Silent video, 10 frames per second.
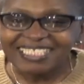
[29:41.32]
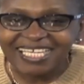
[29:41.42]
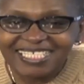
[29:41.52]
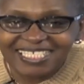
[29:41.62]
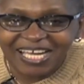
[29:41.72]

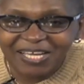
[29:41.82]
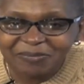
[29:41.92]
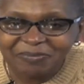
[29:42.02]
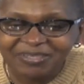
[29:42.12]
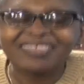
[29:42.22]
next
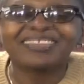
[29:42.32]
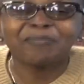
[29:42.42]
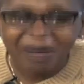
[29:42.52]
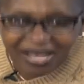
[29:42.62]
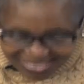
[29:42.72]
time,
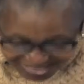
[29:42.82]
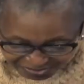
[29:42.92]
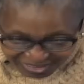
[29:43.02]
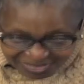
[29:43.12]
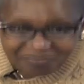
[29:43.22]
think
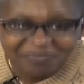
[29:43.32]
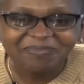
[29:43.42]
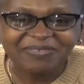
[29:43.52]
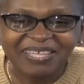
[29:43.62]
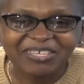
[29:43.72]
positively.
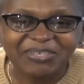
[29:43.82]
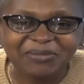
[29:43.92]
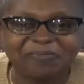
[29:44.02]
Thank you.